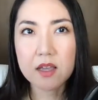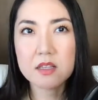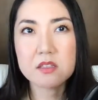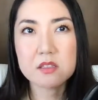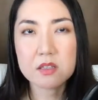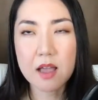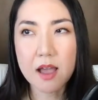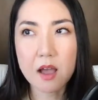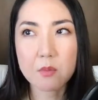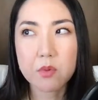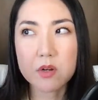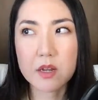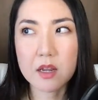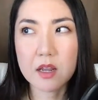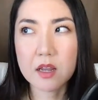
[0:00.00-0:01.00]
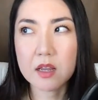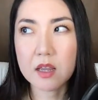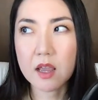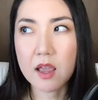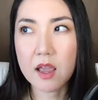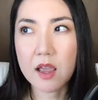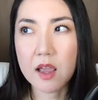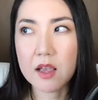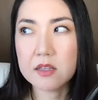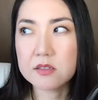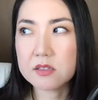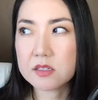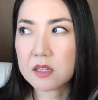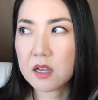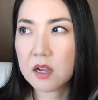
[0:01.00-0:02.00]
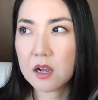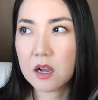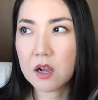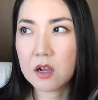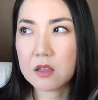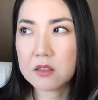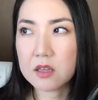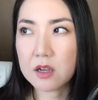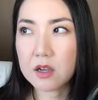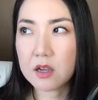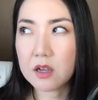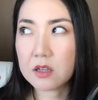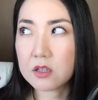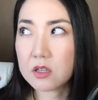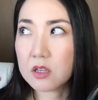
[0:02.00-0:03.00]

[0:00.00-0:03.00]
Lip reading: it's happening, and the